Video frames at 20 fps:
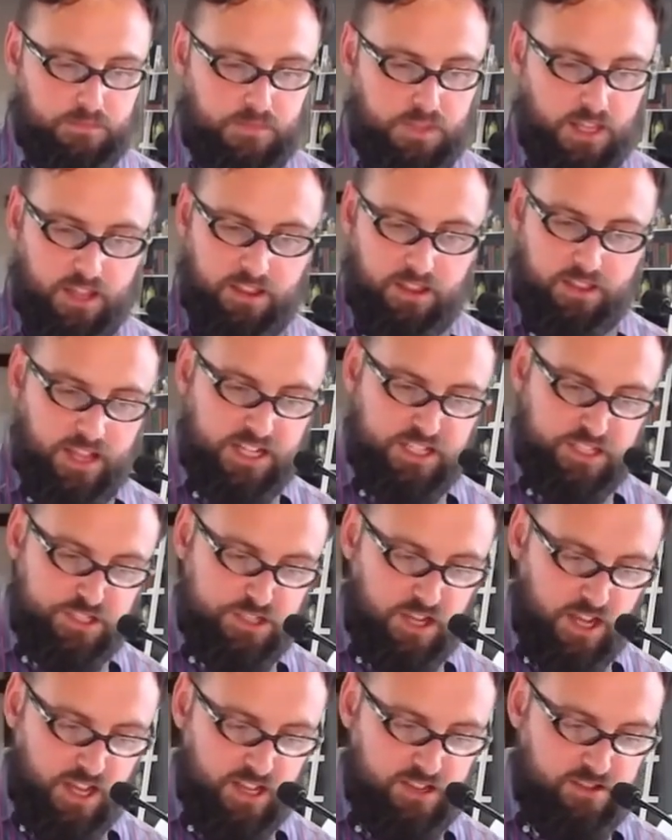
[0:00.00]
That
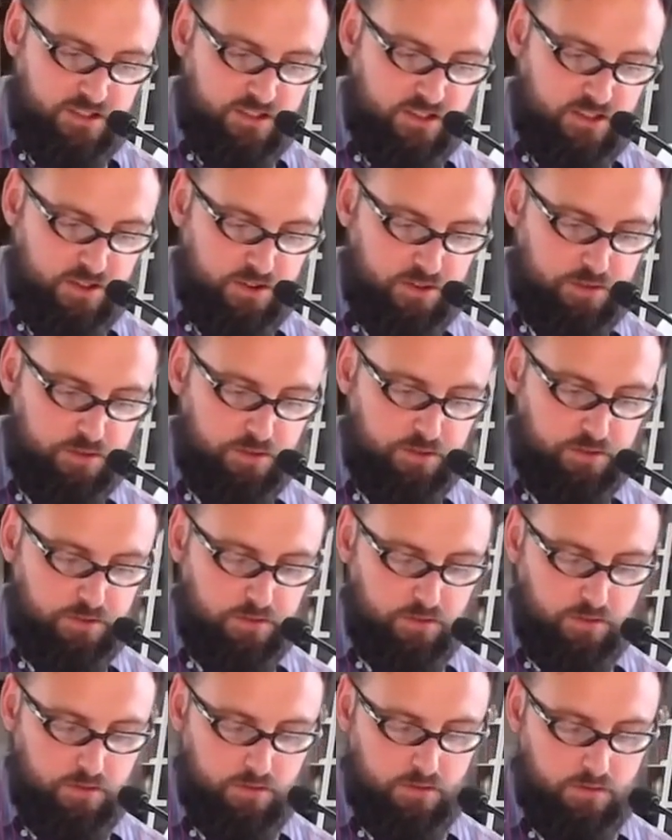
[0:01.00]
shines through
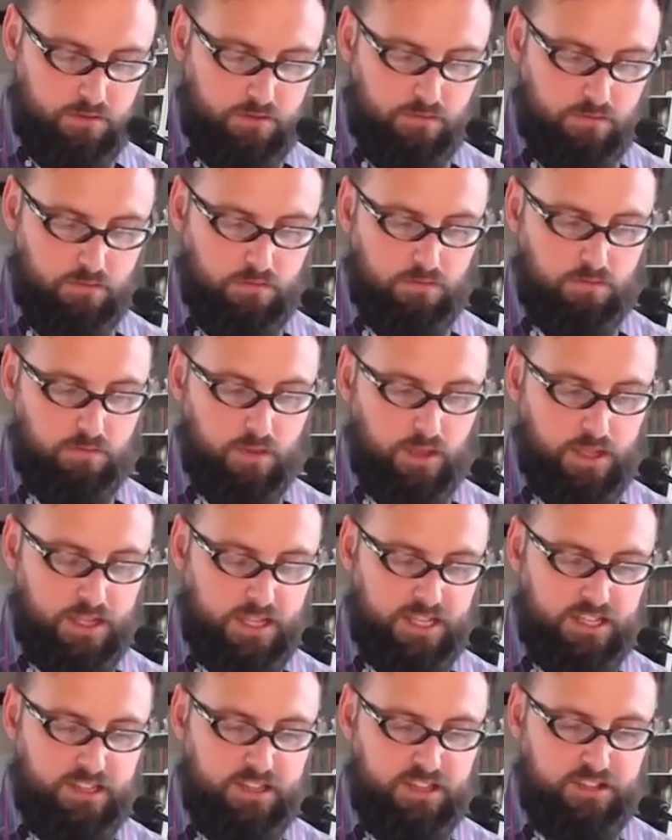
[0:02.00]

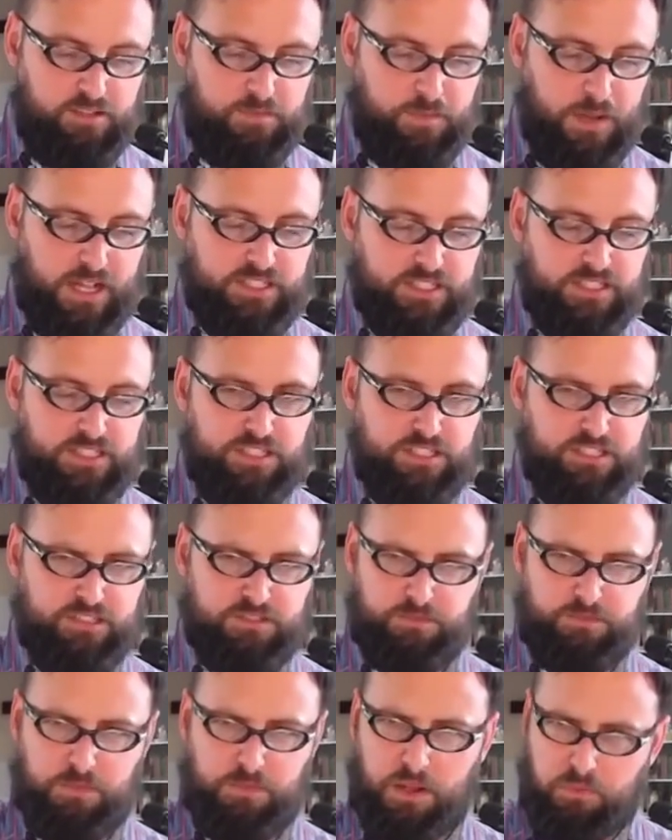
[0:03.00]
in these passages,
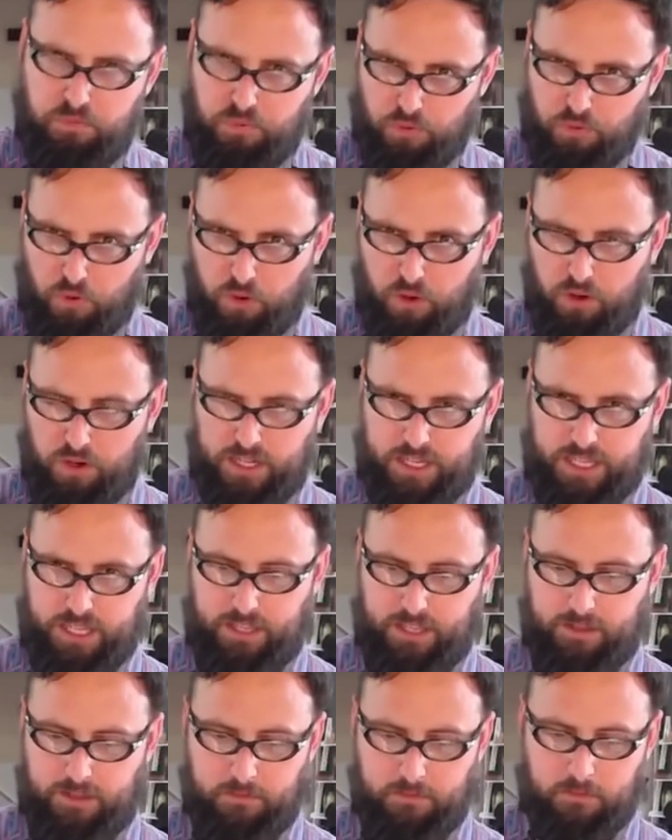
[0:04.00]
but broadly,
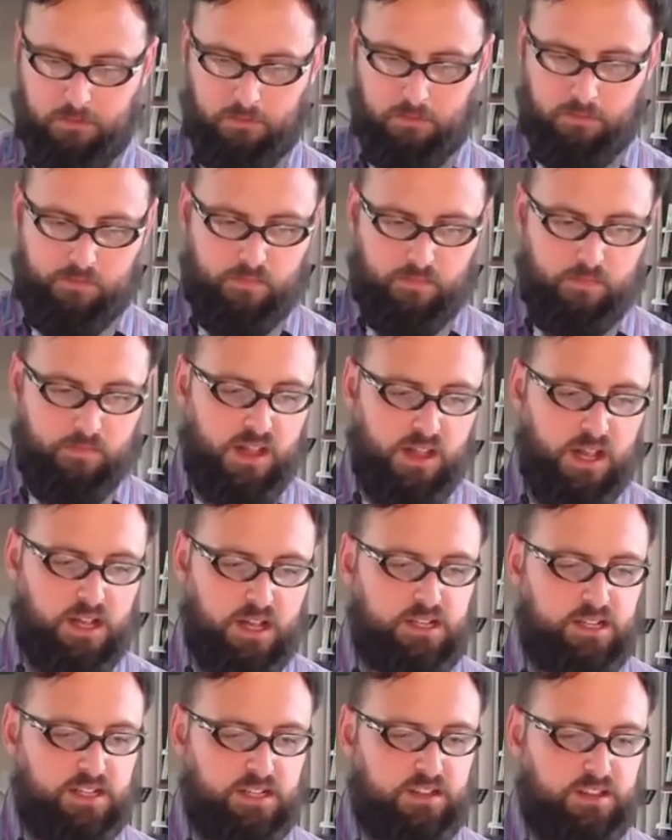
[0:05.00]

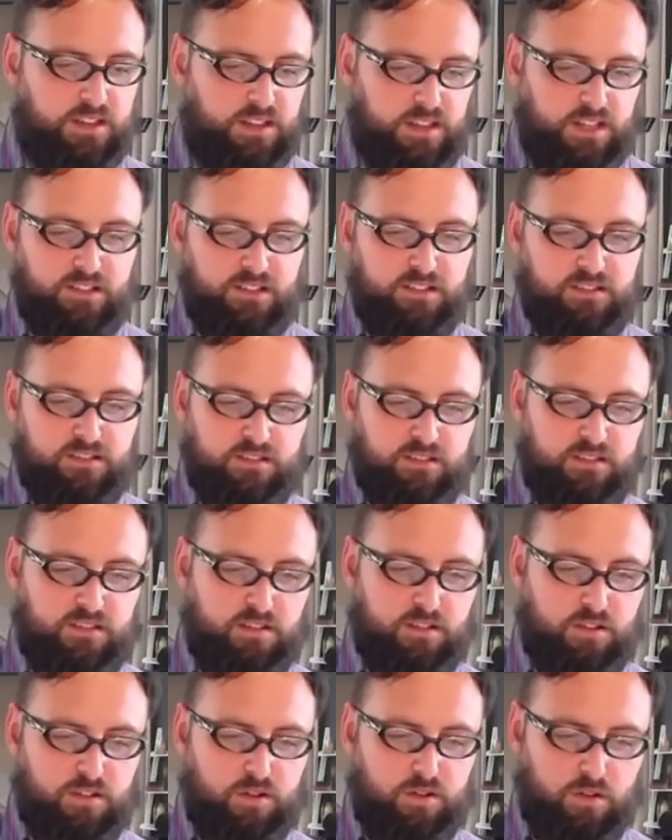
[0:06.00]
these
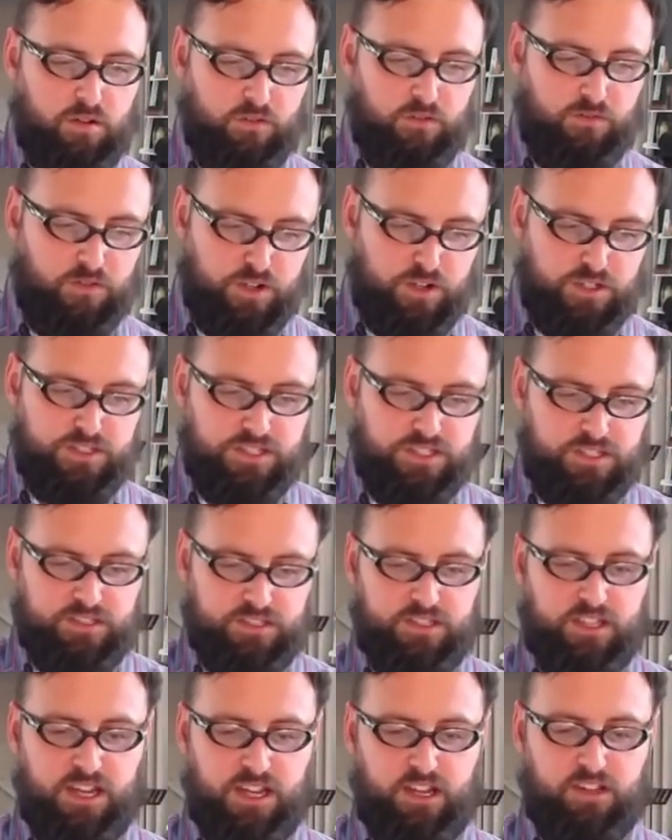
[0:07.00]
verses
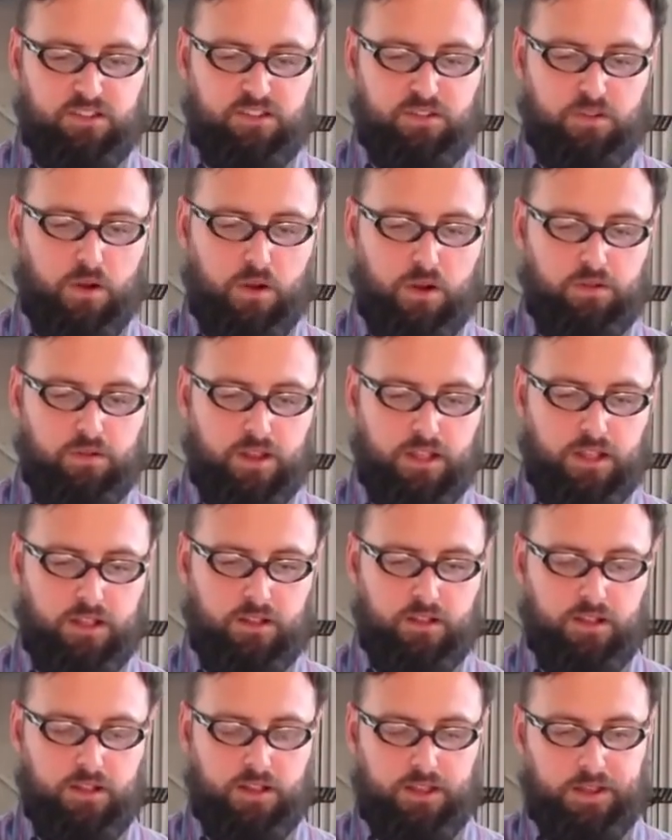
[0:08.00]
that he's quoting
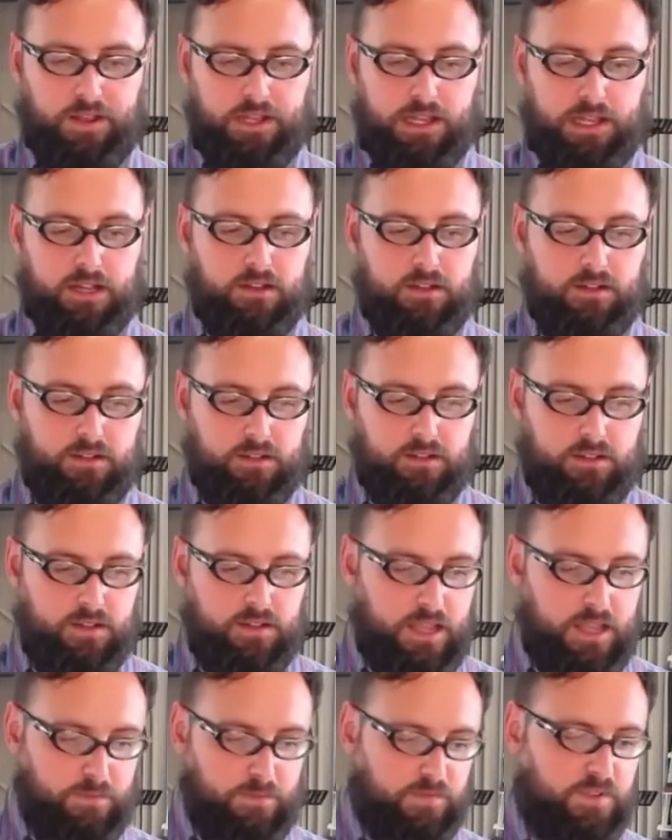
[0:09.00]

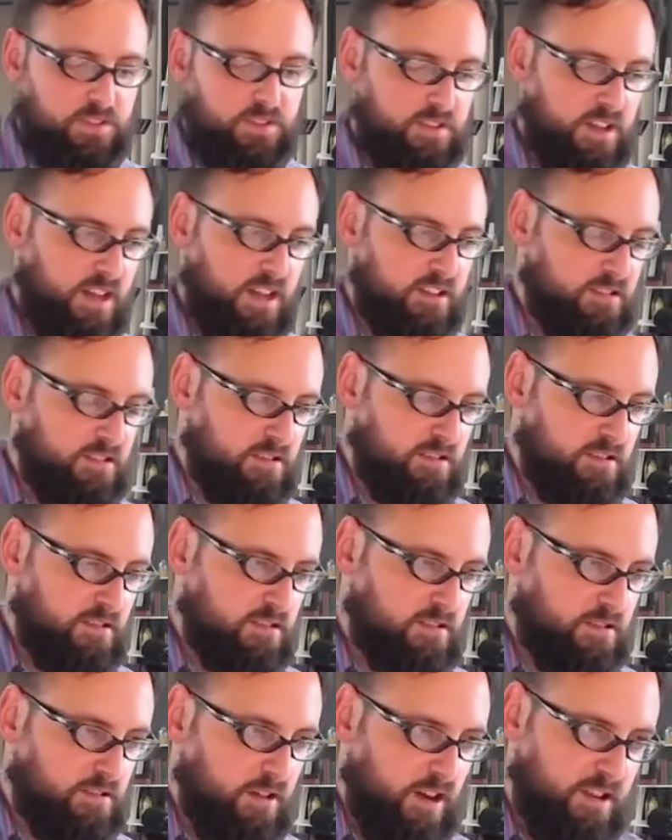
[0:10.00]
emphasizes
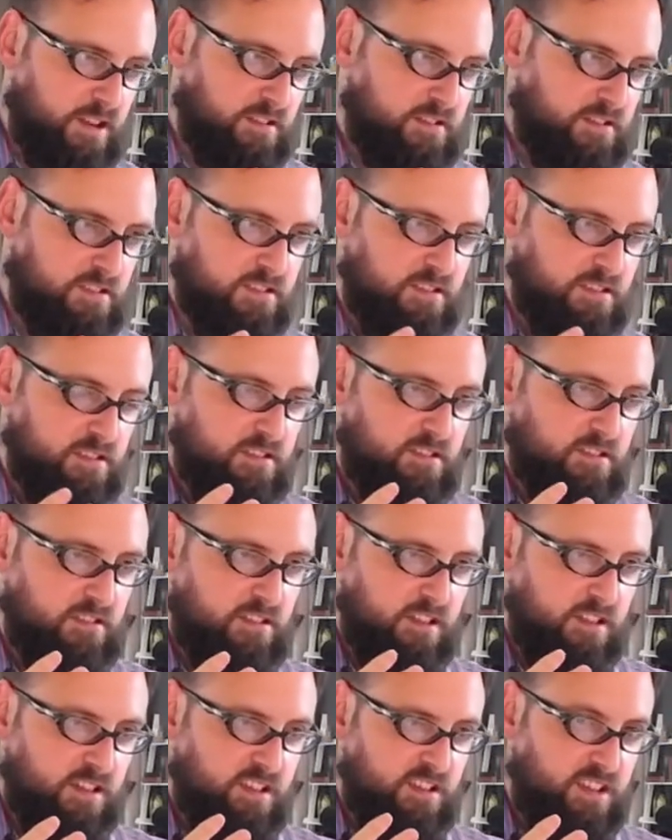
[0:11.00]
Christ's
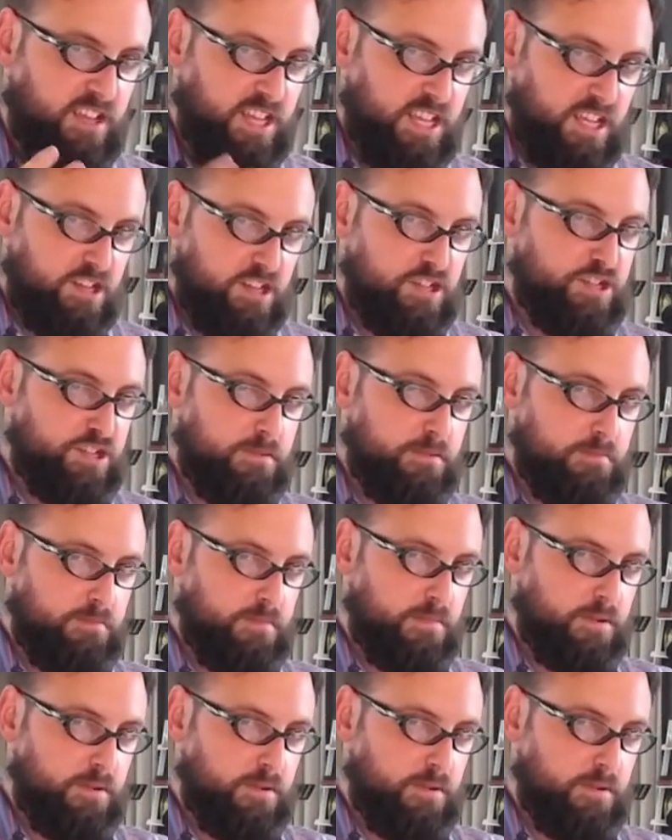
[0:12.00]
kingship